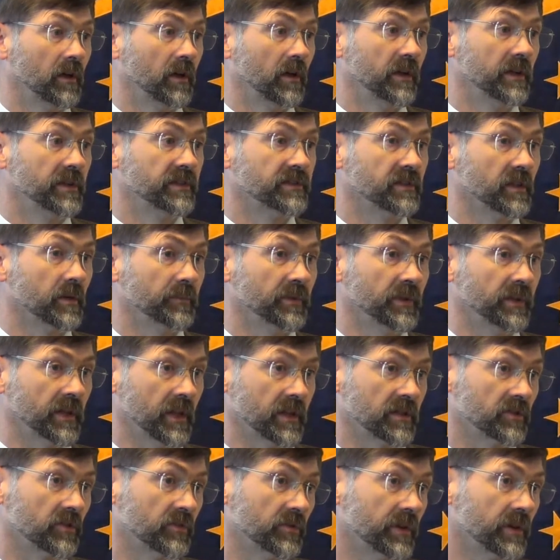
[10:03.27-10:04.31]
uh, is something
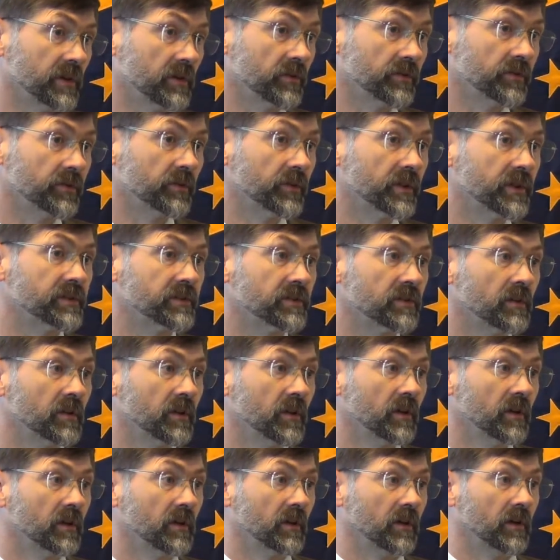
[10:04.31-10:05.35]
that's critical to us
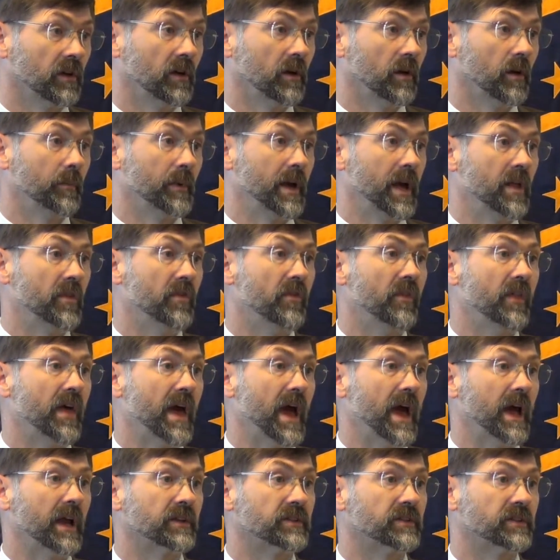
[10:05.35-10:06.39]
um, and
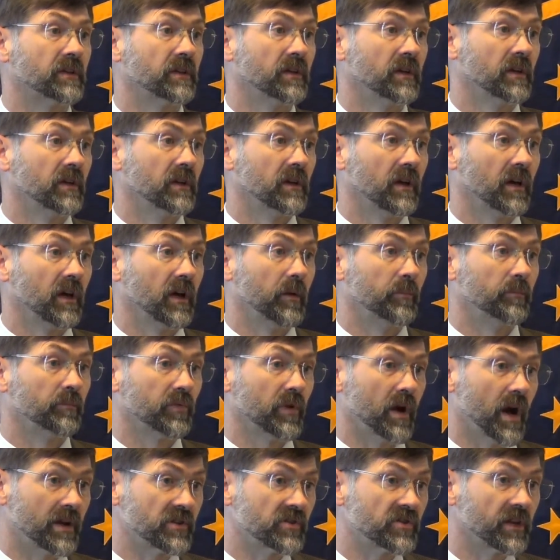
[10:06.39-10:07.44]
that uh,
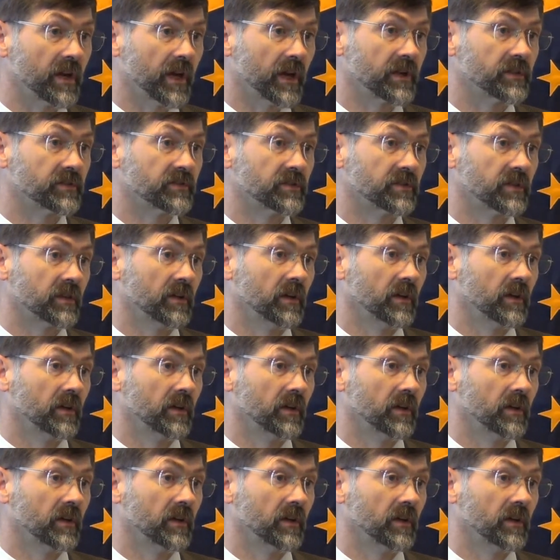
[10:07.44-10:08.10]
projects